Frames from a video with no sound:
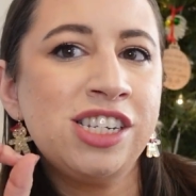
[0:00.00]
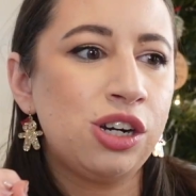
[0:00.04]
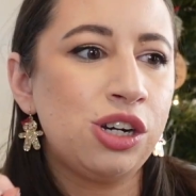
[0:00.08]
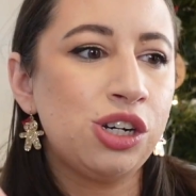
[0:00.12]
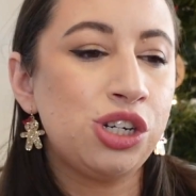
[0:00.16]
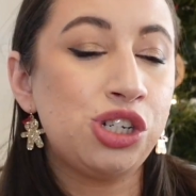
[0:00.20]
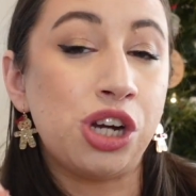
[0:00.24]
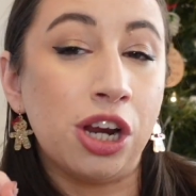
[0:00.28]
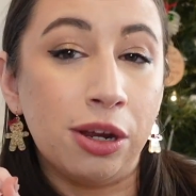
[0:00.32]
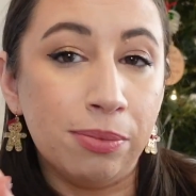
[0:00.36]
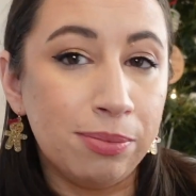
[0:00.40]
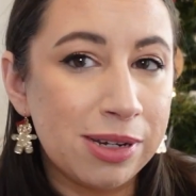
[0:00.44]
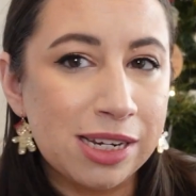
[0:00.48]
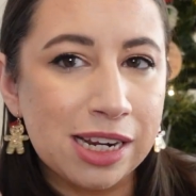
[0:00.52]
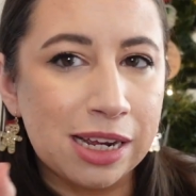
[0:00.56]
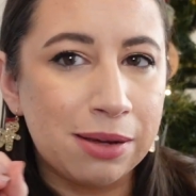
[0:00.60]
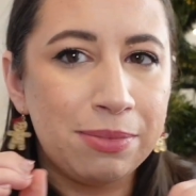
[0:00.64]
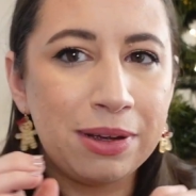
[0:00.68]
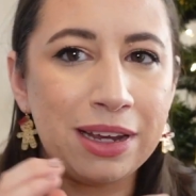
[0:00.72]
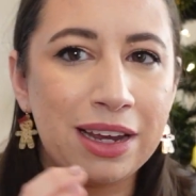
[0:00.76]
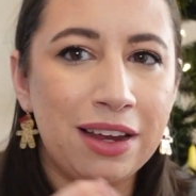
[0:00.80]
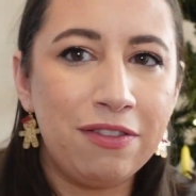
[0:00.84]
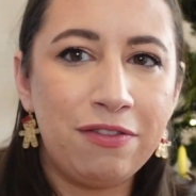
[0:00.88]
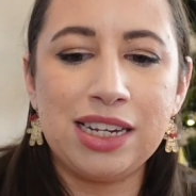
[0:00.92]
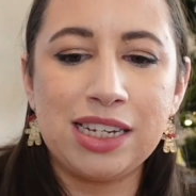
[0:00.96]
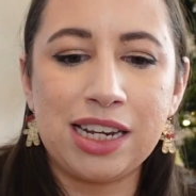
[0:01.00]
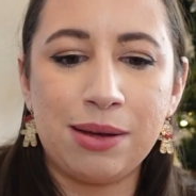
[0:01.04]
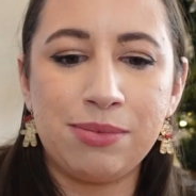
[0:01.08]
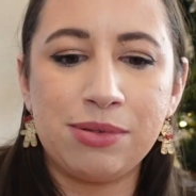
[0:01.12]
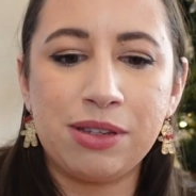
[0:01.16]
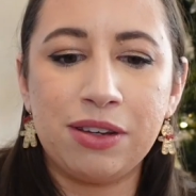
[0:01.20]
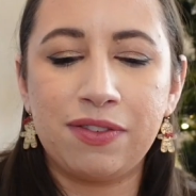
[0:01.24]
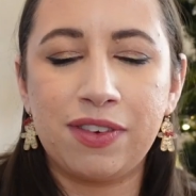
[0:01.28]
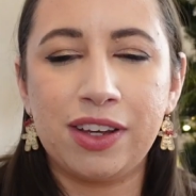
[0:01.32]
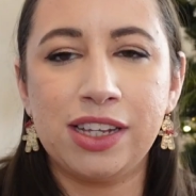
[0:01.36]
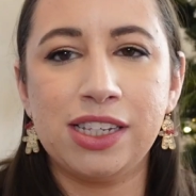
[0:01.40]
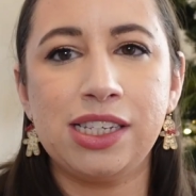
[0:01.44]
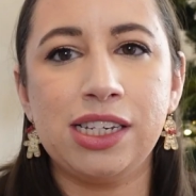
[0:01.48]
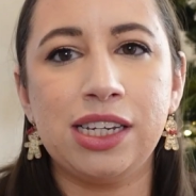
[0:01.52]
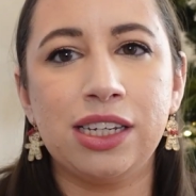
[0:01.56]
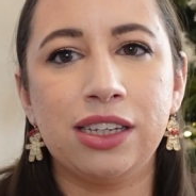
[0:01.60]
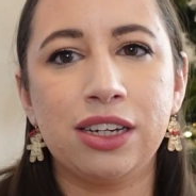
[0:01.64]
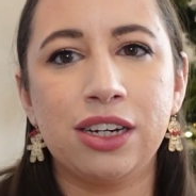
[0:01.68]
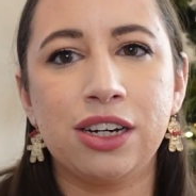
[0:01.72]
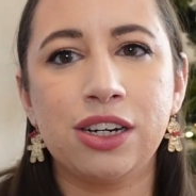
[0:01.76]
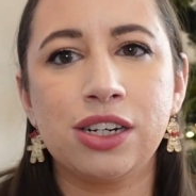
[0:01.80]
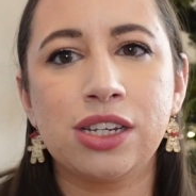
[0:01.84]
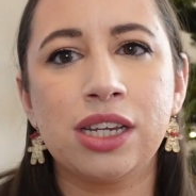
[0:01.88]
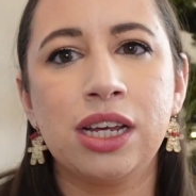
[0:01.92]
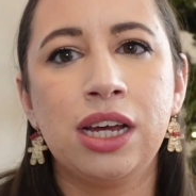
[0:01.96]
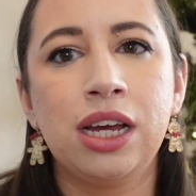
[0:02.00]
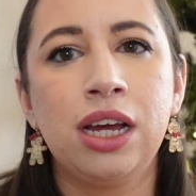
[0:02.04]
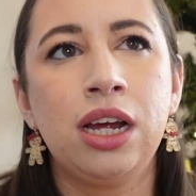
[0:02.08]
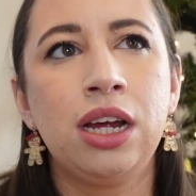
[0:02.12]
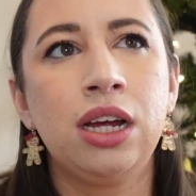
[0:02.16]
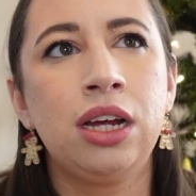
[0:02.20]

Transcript: shape tapey types of concealers.